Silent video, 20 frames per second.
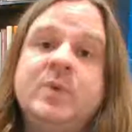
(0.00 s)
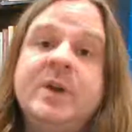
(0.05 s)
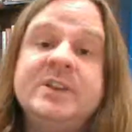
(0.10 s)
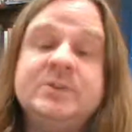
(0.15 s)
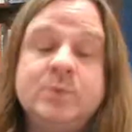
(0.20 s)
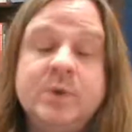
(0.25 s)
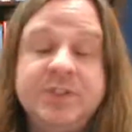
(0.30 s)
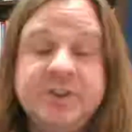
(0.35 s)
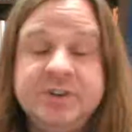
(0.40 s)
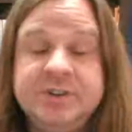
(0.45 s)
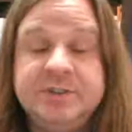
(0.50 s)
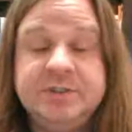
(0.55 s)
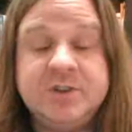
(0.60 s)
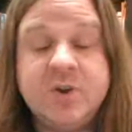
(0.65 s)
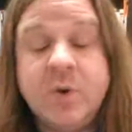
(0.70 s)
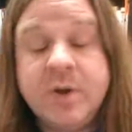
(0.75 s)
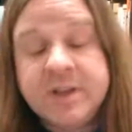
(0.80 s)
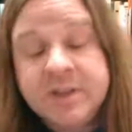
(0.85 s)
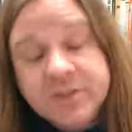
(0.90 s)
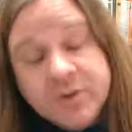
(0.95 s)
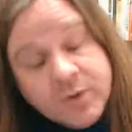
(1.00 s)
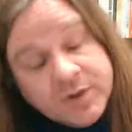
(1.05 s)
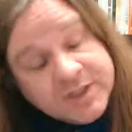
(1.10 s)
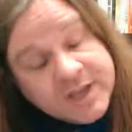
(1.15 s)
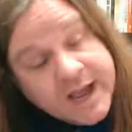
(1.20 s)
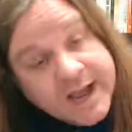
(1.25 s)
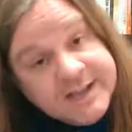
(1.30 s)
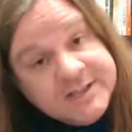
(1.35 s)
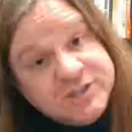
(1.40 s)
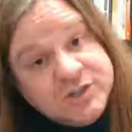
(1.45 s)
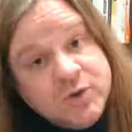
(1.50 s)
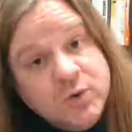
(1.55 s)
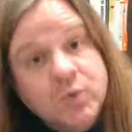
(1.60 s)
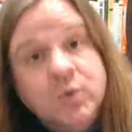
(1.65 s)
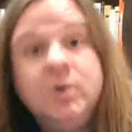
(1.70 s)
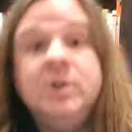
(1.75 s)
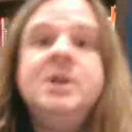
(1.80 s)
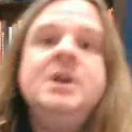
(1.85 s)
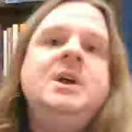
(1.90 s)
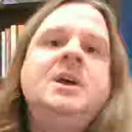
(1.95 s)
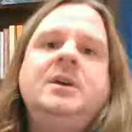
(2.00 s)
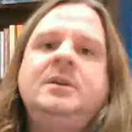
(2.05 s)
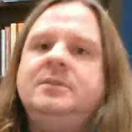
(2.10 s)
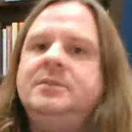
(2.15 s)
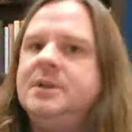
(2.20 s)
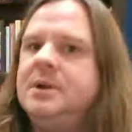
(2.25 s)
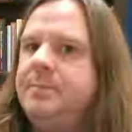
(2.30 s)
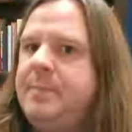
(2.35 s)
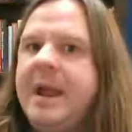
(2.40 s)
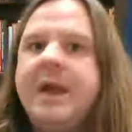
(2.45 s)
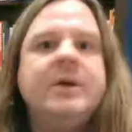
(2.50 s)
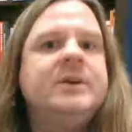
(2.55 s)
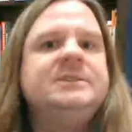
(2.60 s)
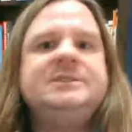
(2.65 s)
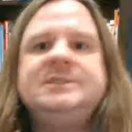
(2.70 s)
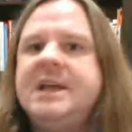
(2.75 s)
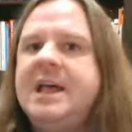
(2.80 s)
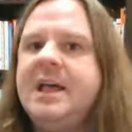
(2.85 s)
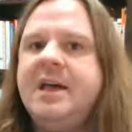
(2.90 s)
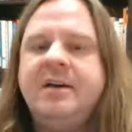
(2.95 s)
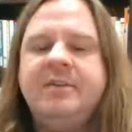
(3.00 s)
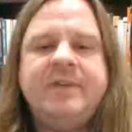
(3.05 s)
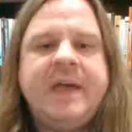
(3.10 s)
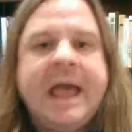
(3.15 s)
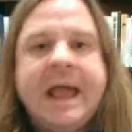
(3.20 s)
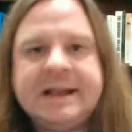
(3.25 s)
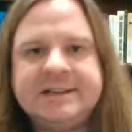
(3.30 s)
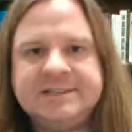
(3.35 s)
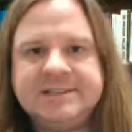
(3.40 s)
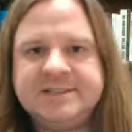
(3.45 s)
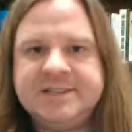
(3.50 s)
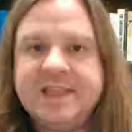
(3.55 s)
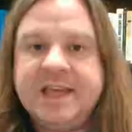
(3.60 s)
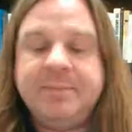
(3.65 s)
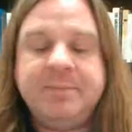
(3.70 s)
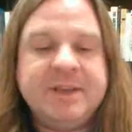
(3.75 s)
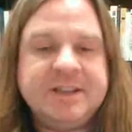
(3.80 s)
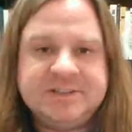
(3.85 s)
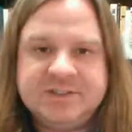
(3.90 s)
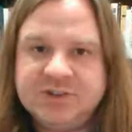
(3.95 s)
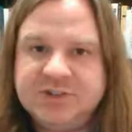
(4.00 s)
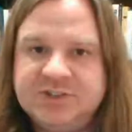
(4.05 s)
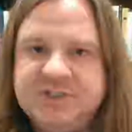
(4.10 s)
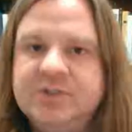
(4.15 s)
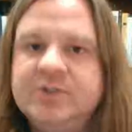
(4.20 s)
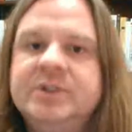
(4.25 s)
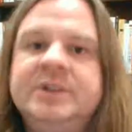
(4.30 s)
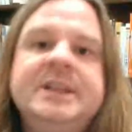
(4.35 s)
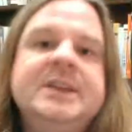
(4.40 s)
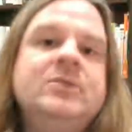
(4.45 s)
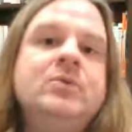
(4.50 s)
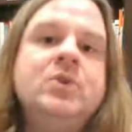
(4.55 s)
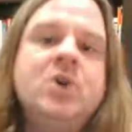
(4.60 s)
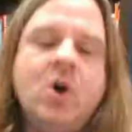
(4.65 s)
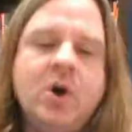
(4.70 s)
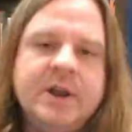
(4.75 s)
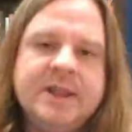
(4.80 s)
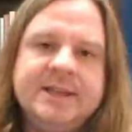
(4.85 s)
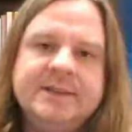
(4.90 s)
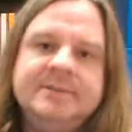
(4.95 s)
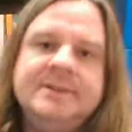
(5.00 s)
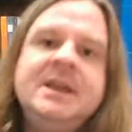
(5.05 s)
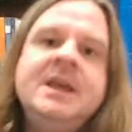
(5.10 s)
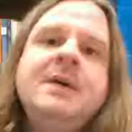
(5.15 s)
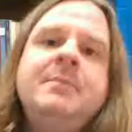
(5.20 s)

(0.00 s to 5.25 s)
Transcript: Whereas what they're going through at the high school, their parents have access to that because they're still the legal guardian.